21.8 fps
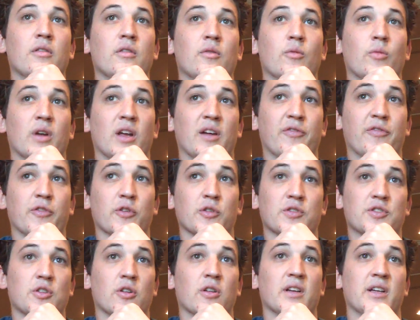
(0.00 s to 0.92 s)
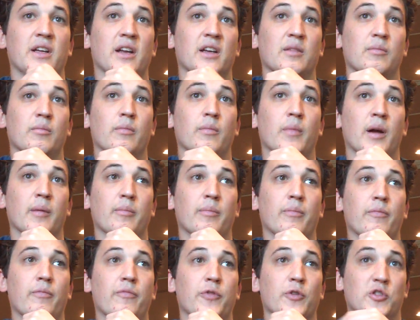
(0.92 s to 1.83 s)
when I first started getting my
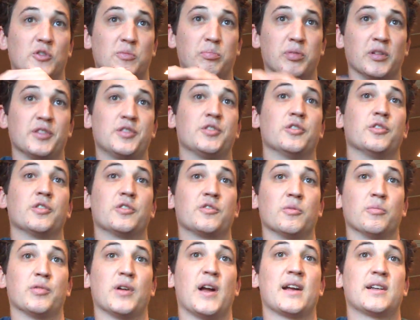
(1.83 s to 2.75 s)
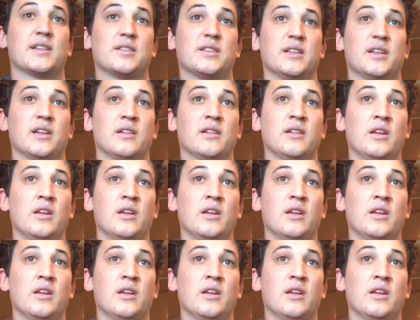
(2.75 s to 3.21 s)
first blisters from practicing,